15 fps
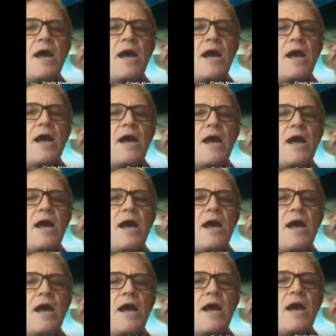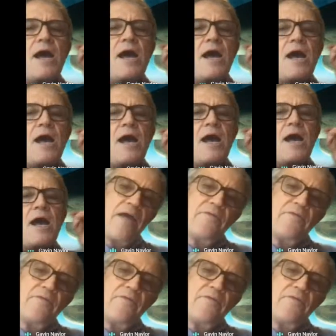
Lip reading: not sure that if,